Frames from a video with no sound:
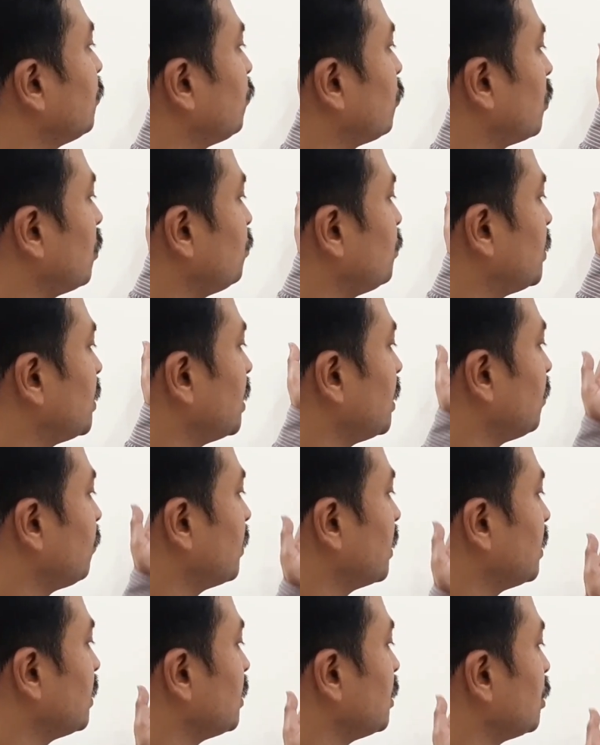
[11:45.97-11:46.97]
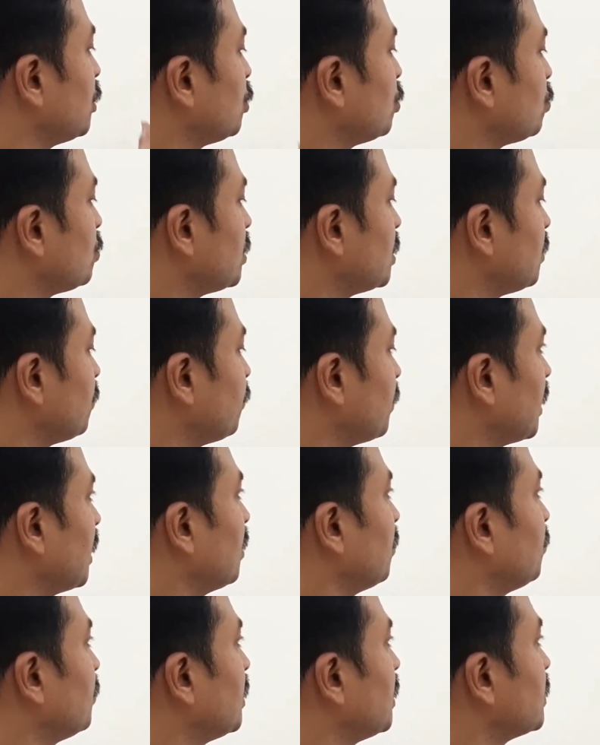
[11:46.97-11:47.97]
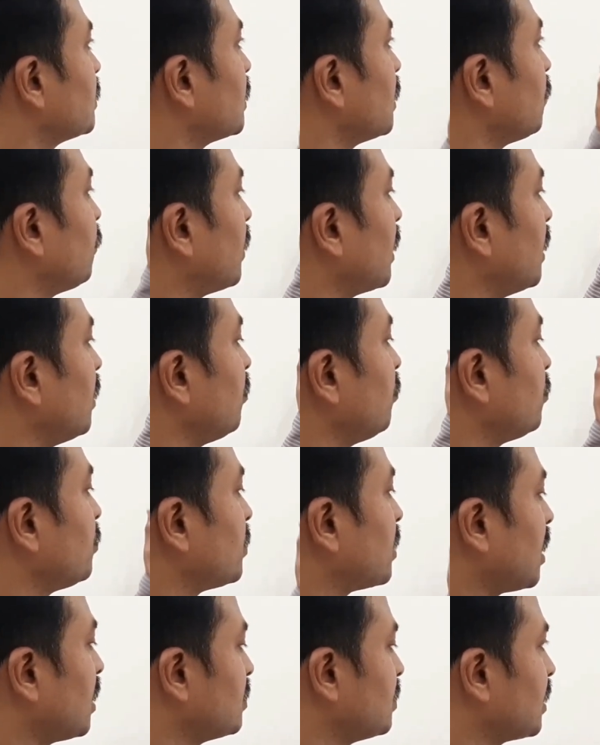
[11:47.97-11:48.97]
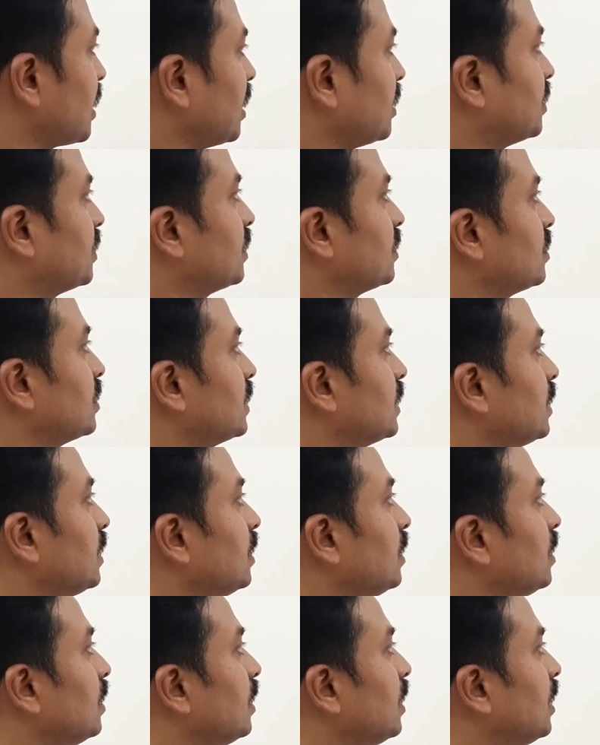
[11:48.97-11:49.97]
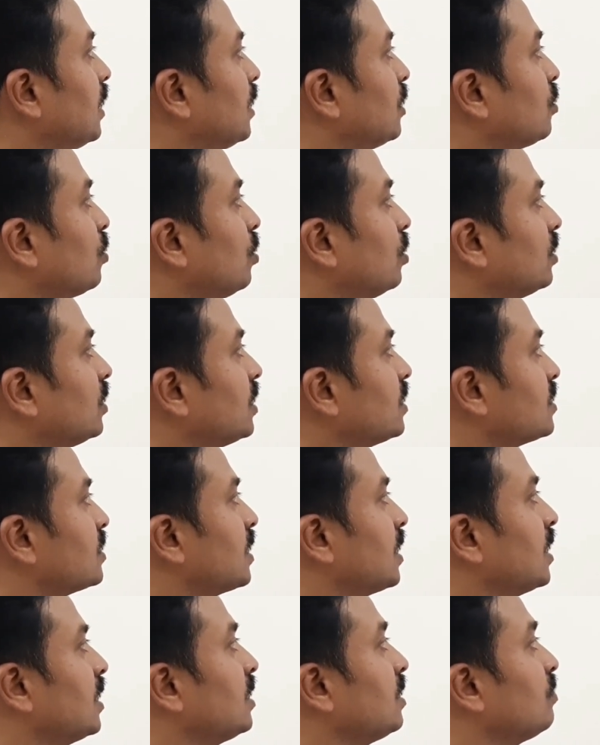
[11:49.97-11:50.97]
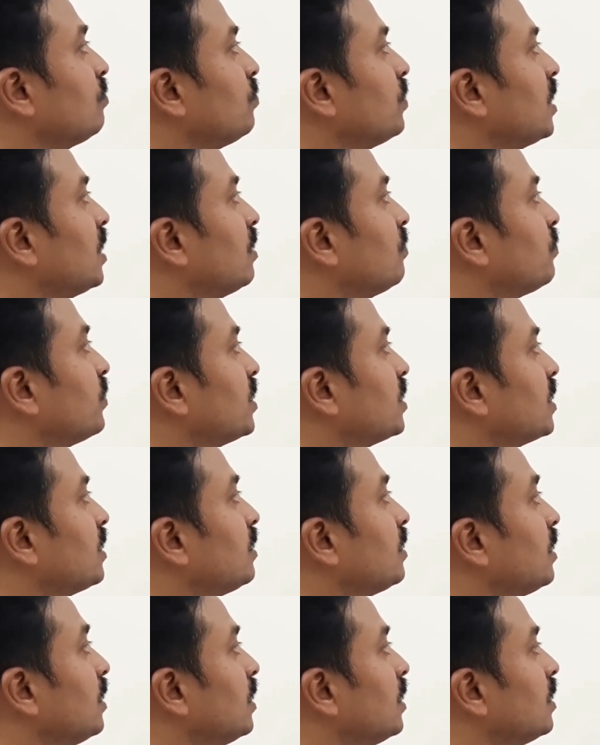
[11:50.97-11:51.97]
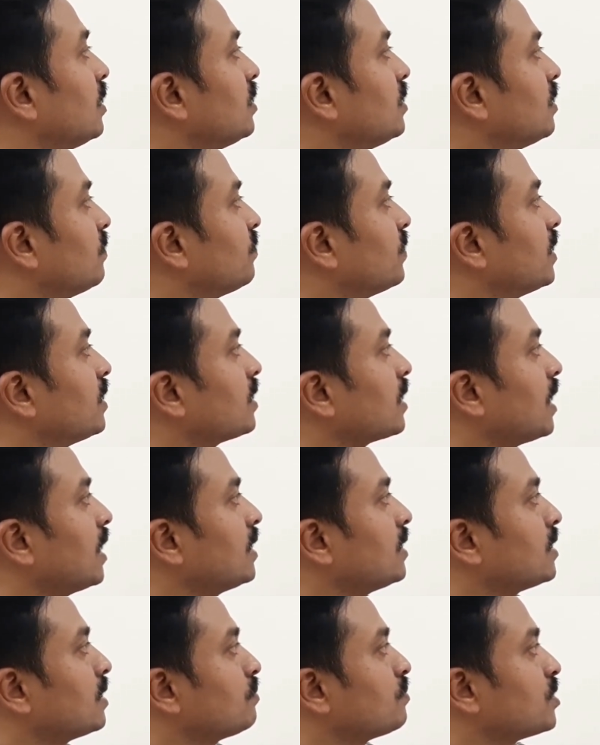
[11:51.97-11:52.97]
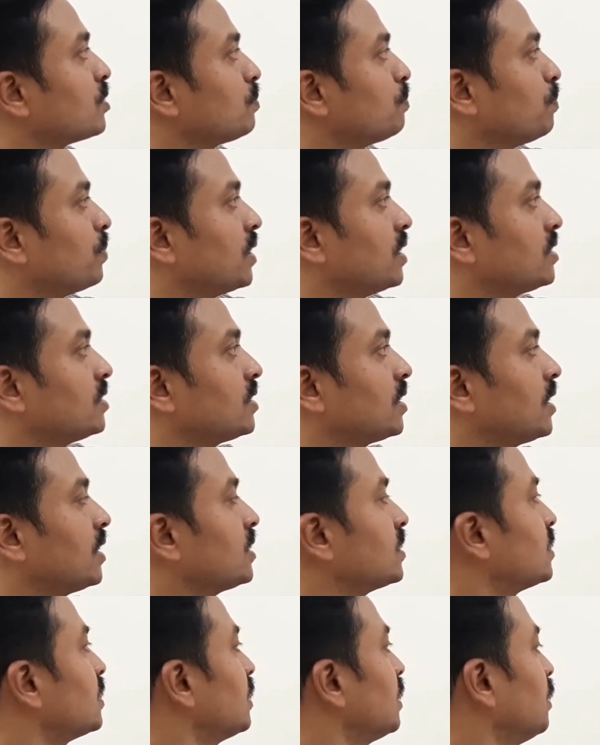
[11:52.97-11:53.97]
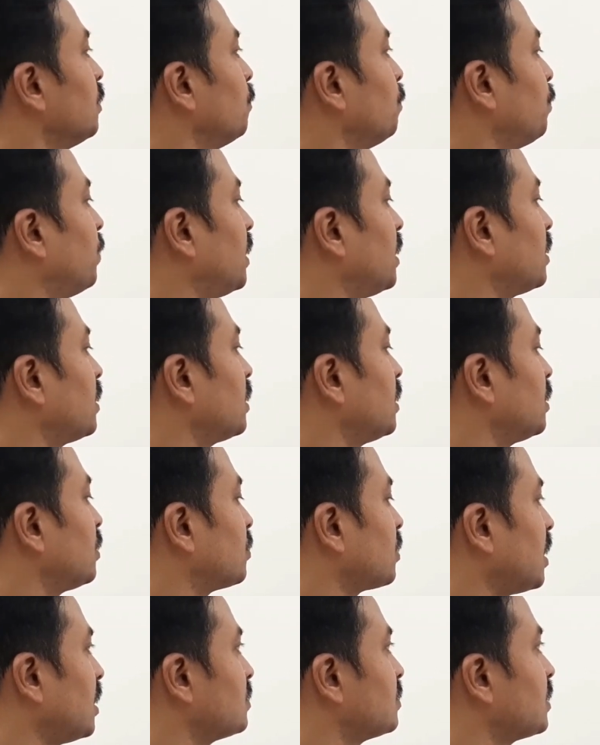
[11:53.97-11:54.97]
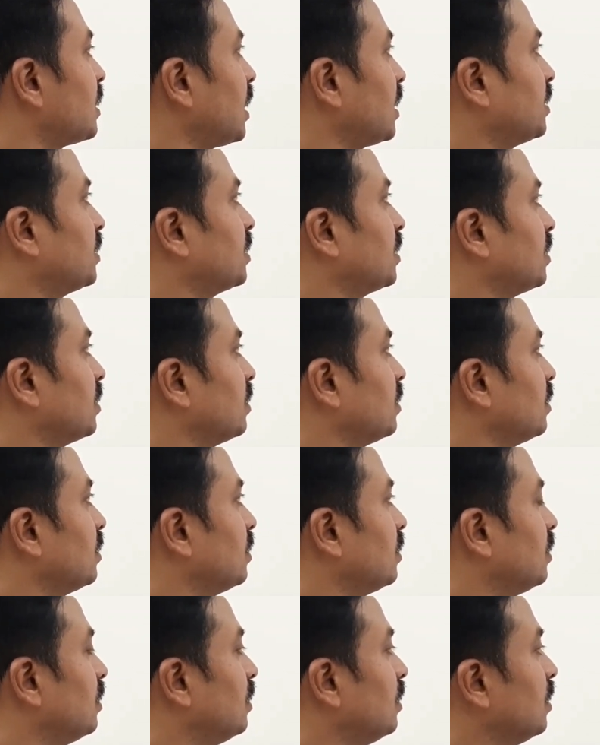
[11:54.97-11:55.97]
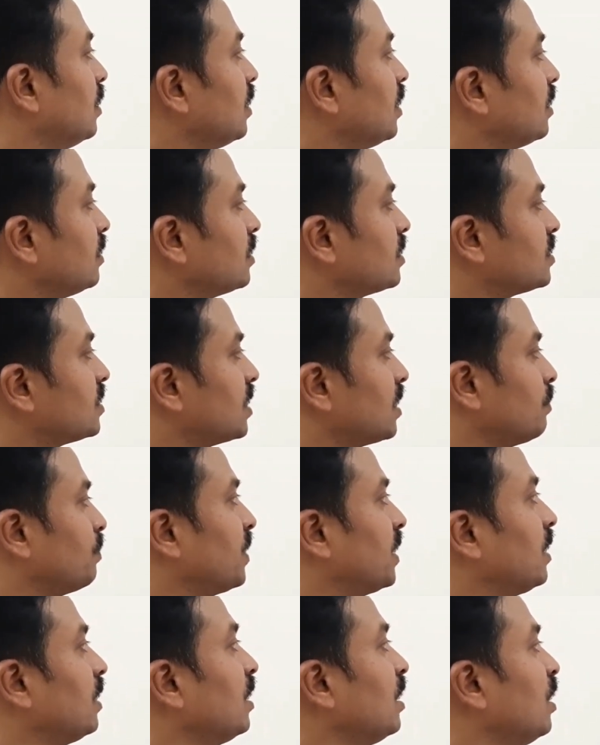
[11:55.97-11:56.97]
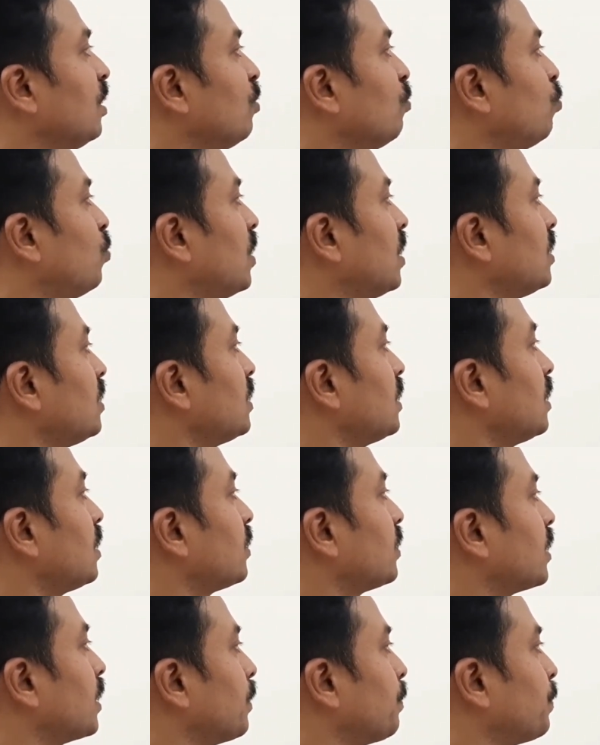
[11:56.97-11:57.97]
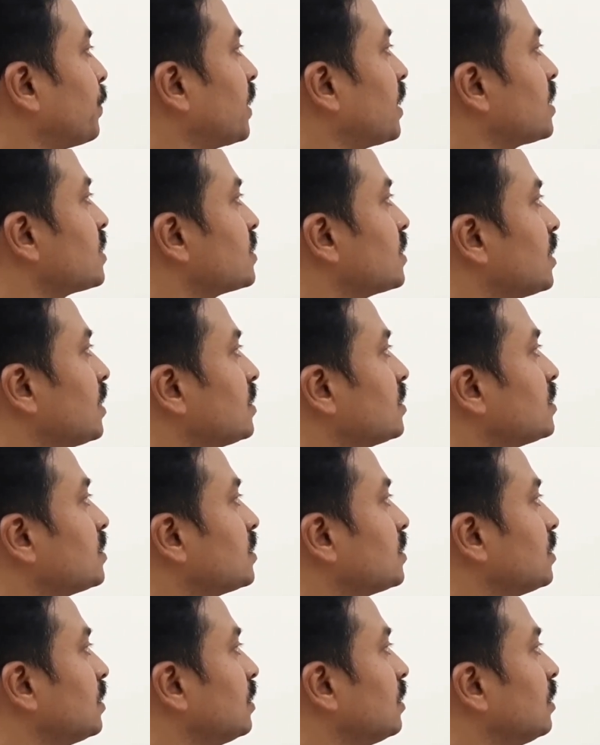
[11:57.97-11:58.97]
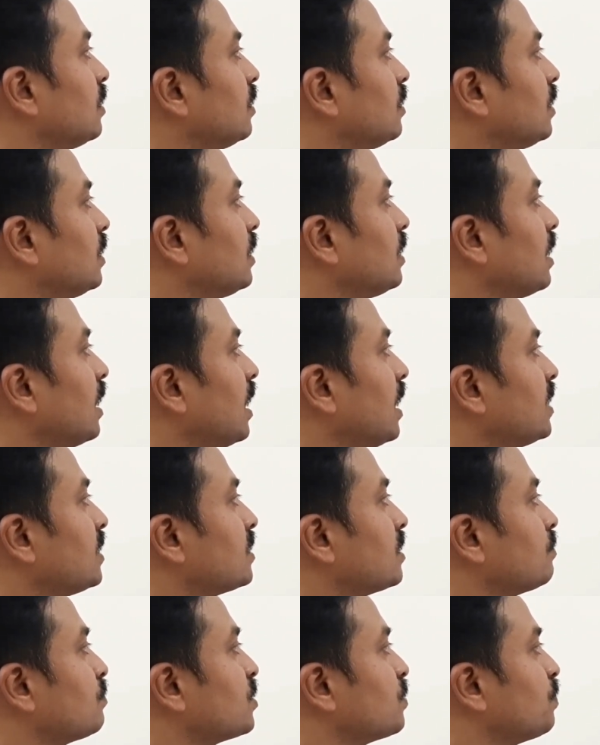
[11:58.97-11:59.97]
from T1 to T5. These are 5 transactions. And on this side, we have written different items purchased per transaction. In this table, 1 represents the items